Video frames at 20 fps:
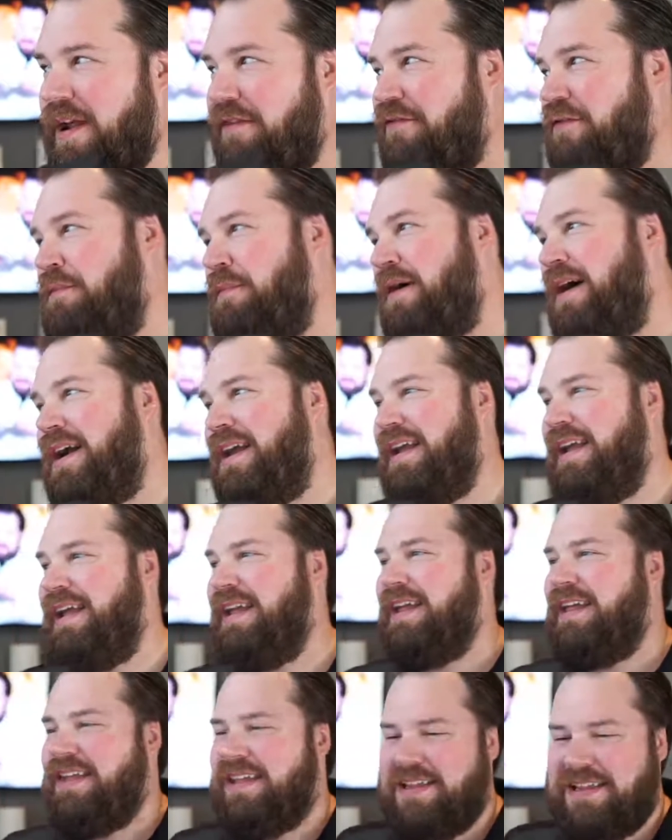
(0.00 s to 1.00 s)

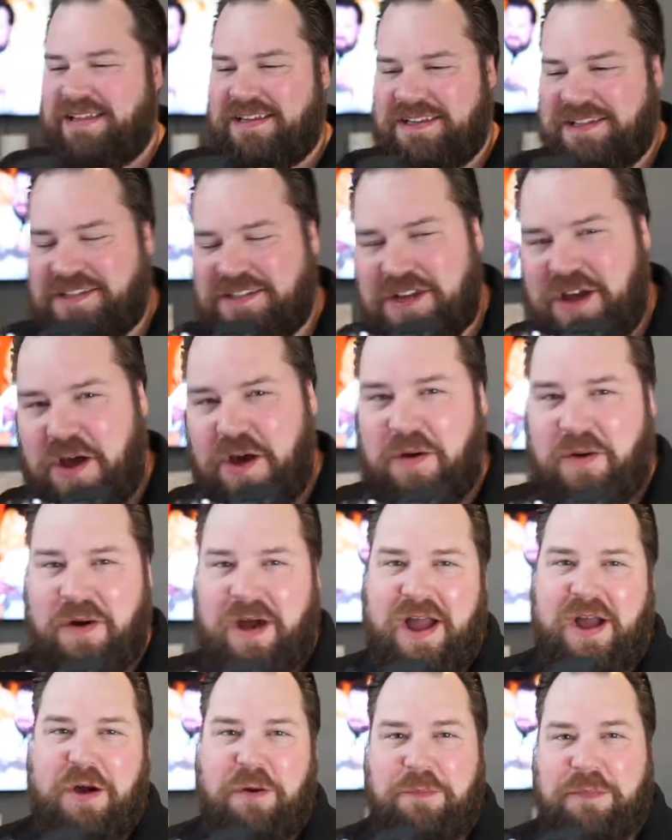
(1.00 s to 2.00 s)
everybody. So,
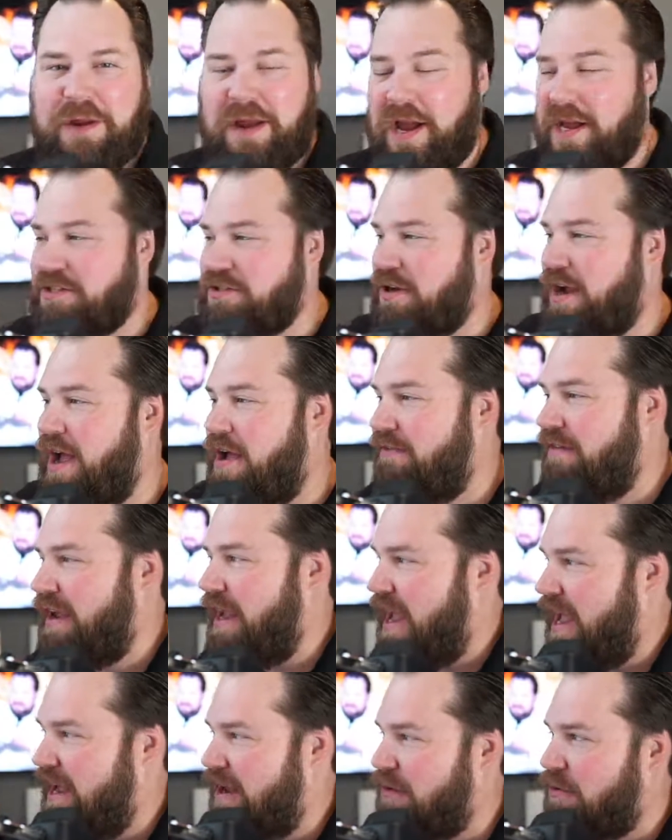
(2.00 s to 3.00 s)
I hope you guys are having
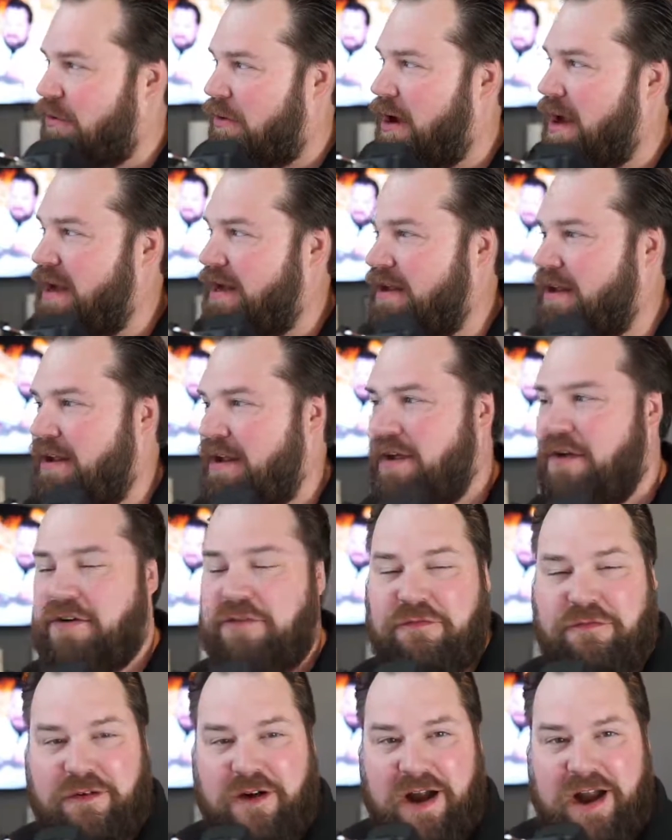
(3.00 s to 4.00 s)
a great
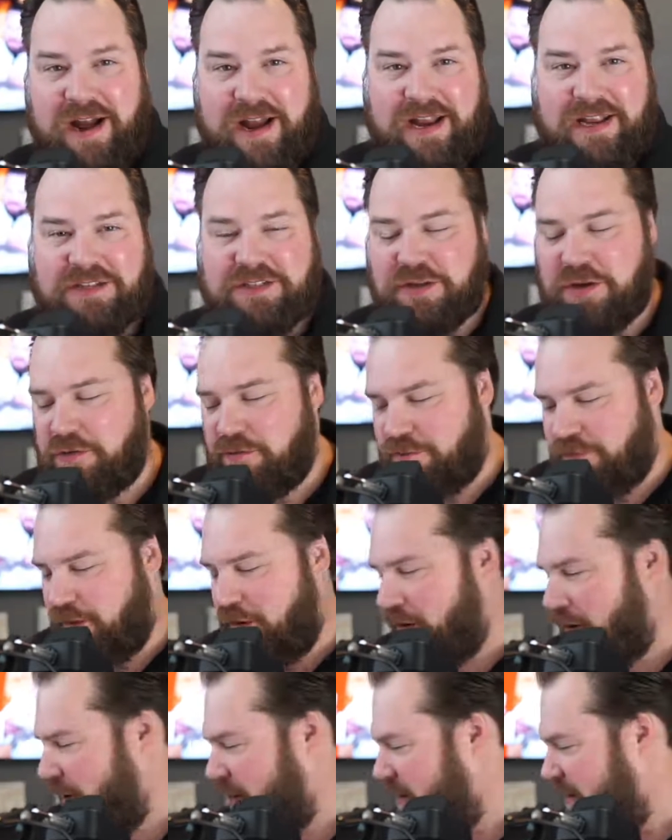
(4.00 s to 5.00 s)
Friday so
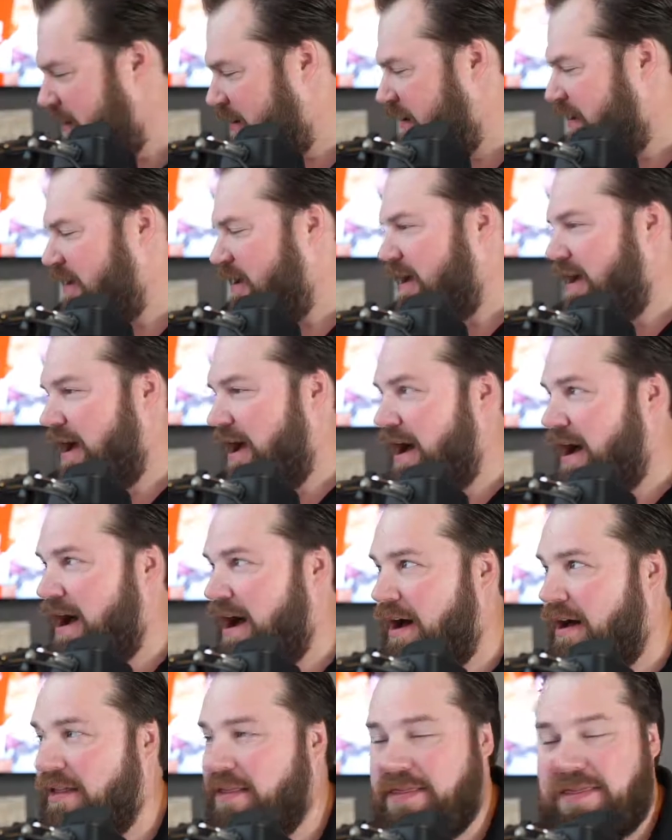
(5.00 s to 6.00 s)
far.
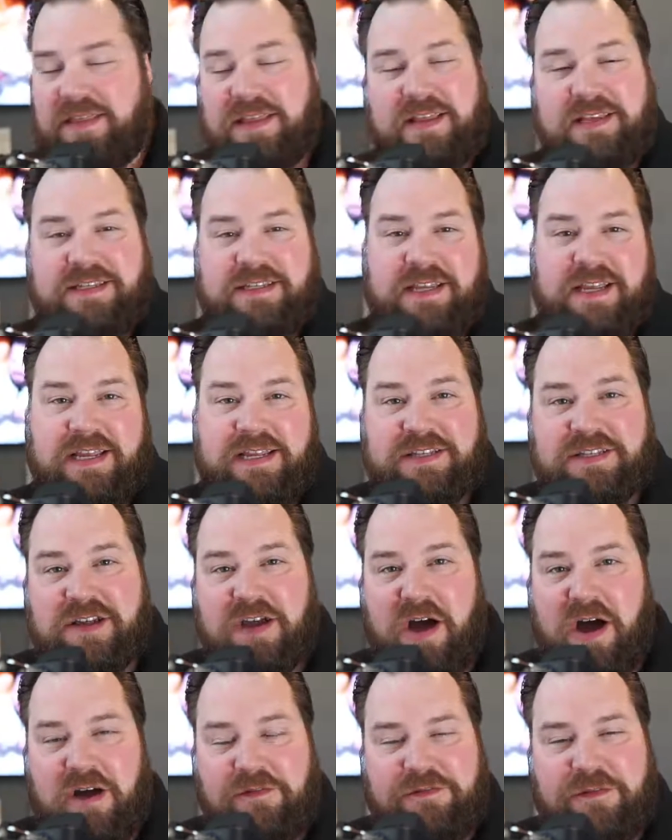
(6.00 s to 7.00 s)
This is
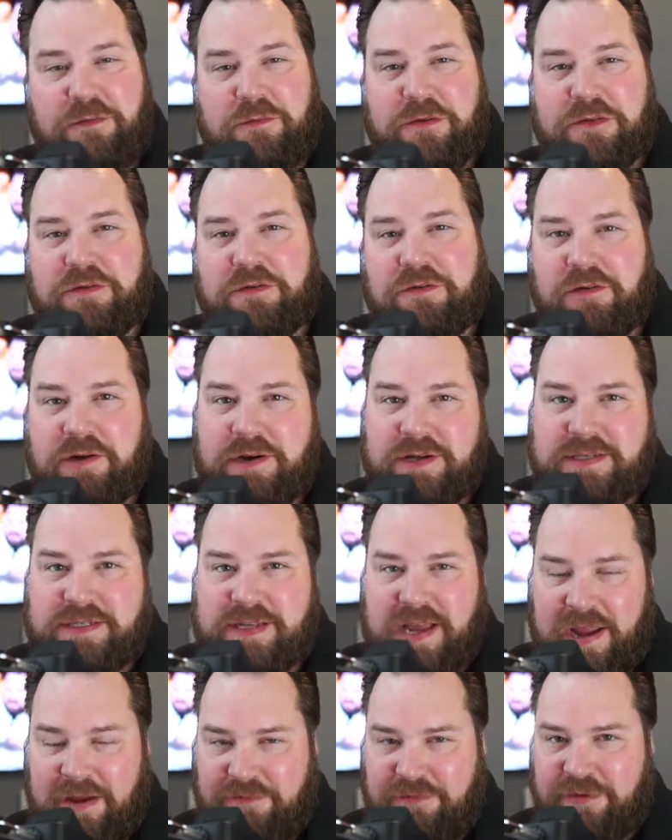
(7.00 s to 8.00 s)
Coffee with Chris
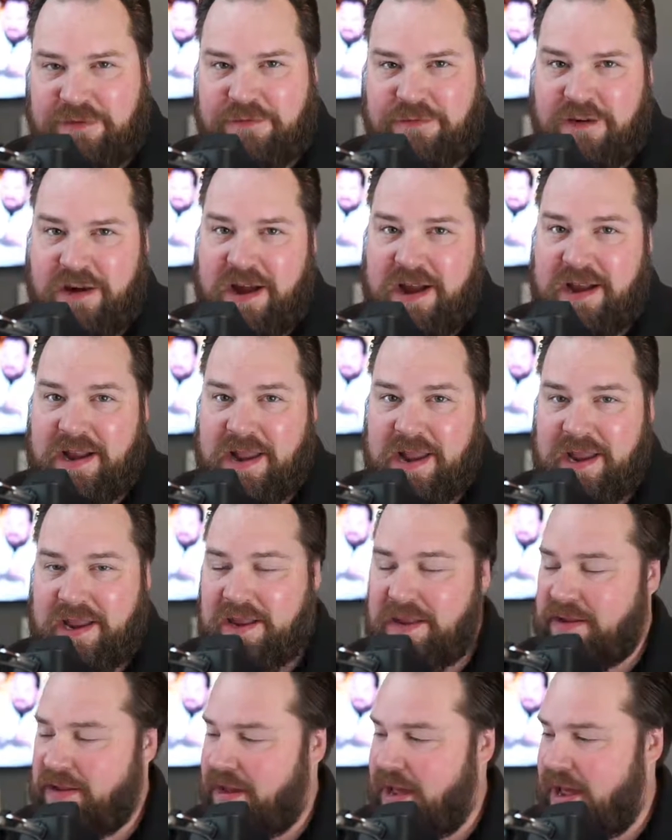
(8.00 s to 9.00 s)
every Friday
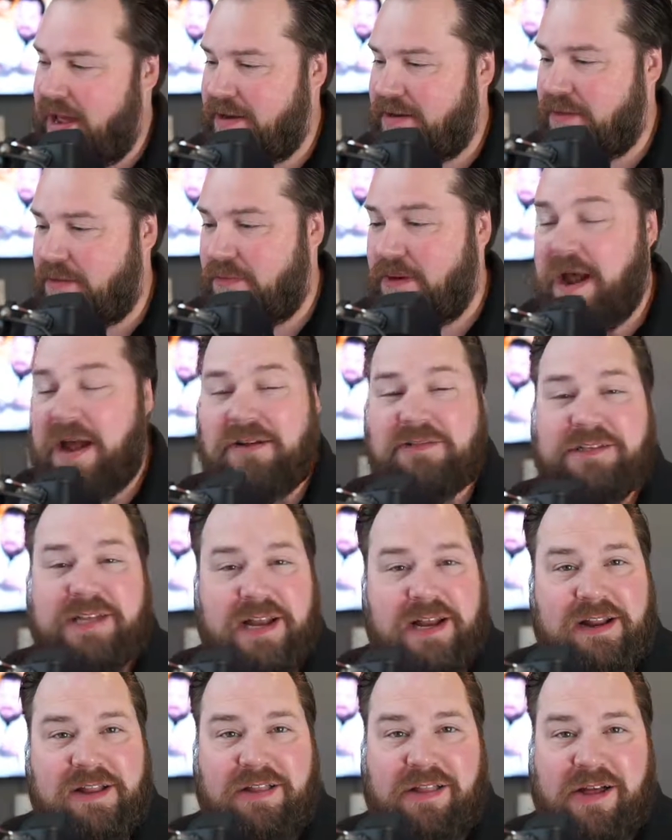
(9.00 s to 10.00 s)
at around
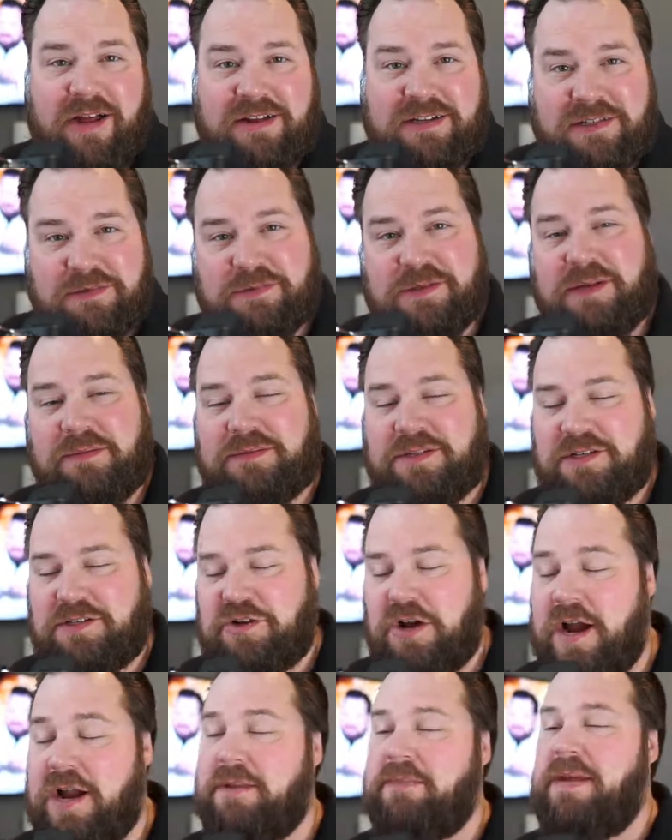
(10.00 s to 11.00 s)
10 o'clock. Sometimes I
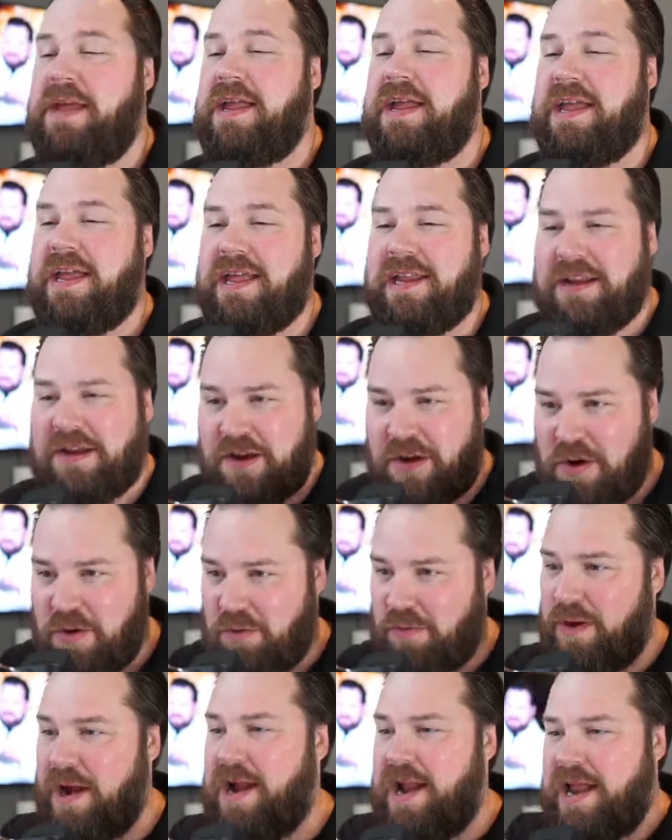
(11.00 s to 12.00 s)
try to make it
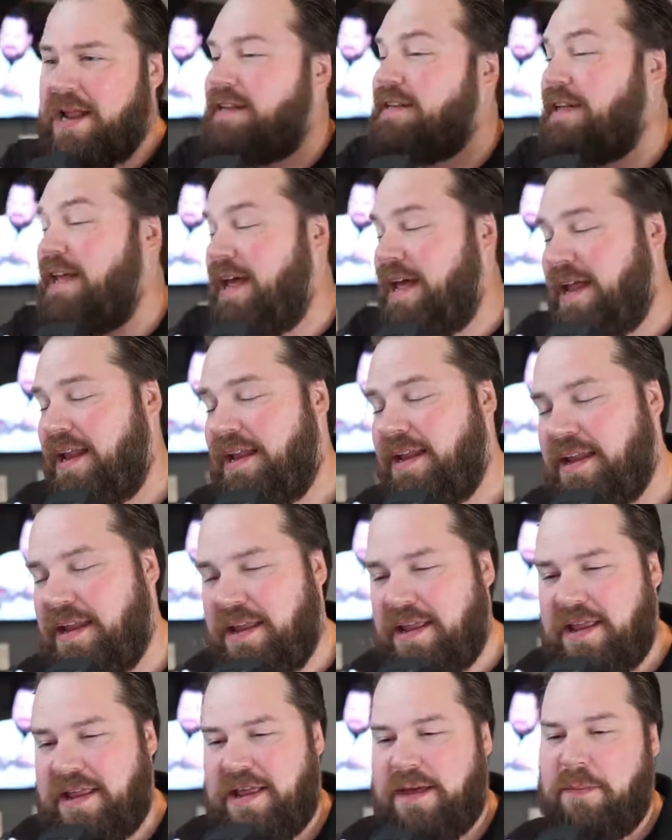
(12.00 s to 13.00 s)
right at 10,
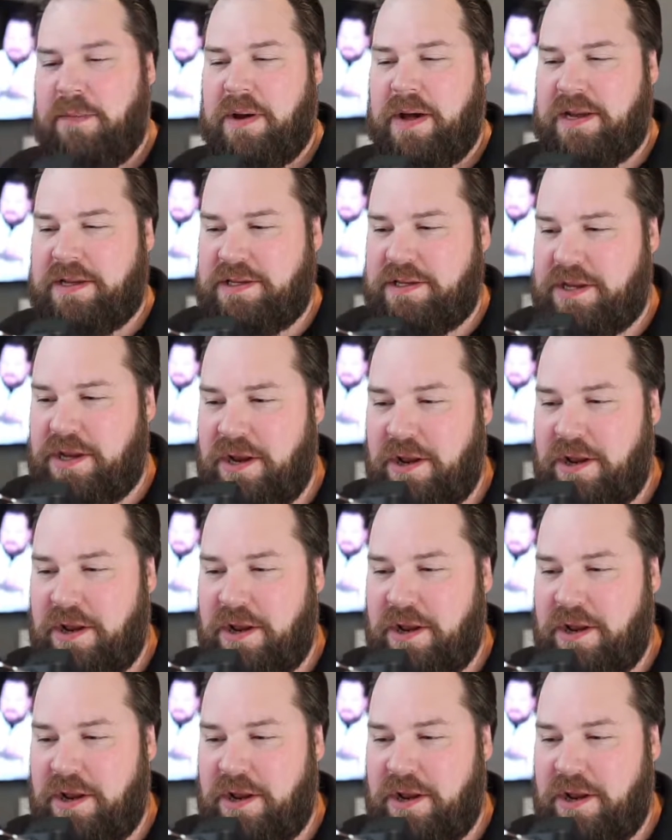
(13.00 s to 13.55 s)
but